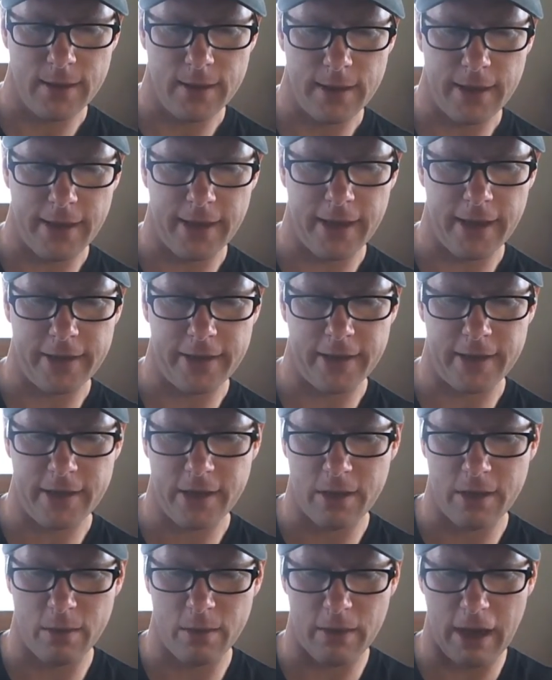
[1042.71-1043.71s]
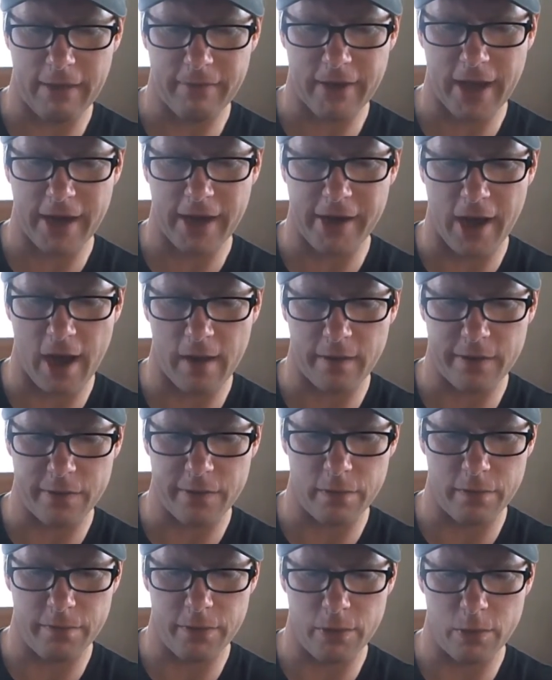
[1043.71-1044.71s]
and uh, you know I've got a Nautilus
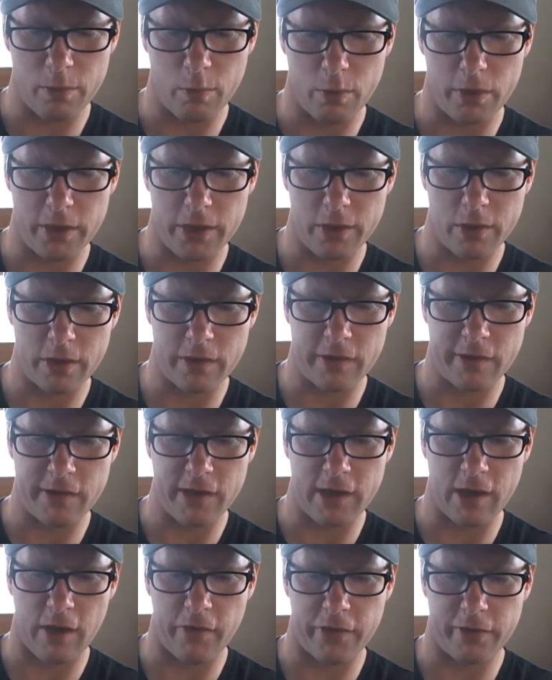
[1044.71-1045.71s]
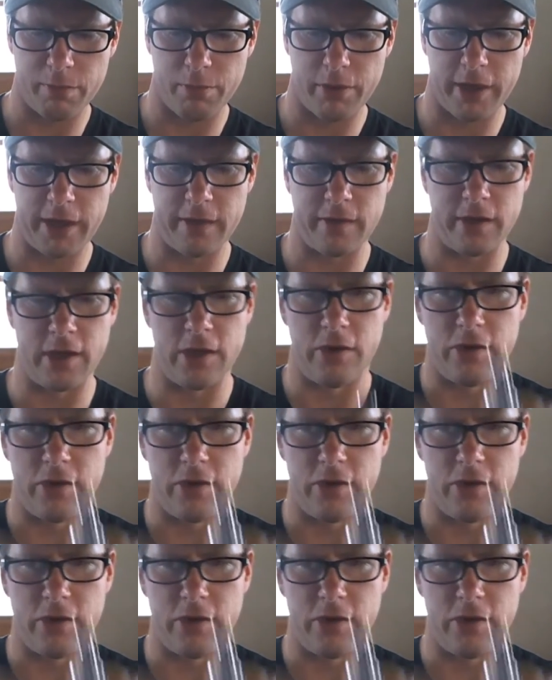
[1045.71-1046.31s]
review where you can see all this plainly. You